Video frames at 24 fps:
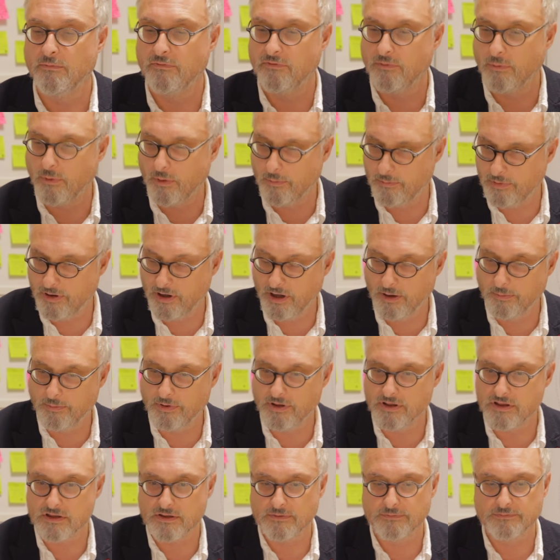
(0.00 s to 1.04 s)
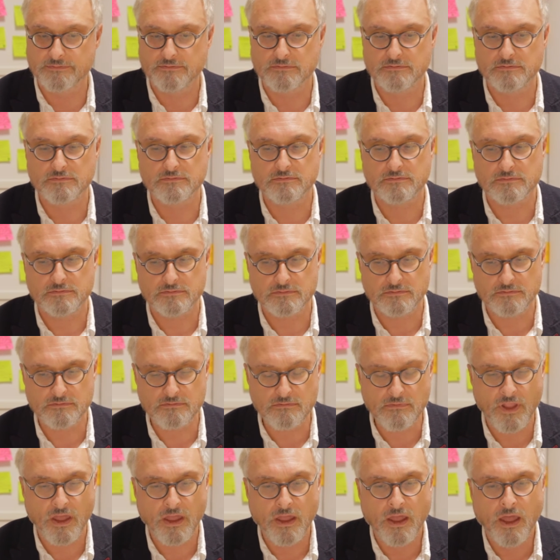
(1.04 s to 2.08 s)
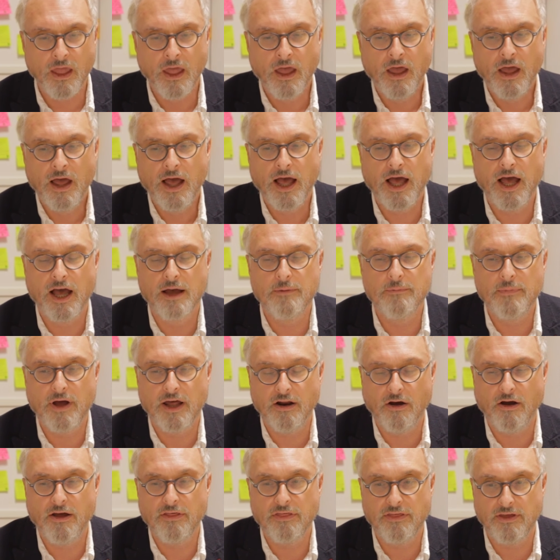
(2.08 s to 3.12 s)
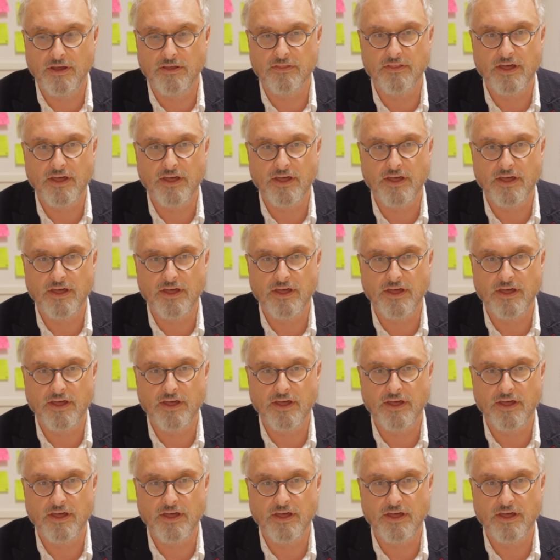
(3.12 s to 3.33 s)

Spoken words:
for what purpose. And I think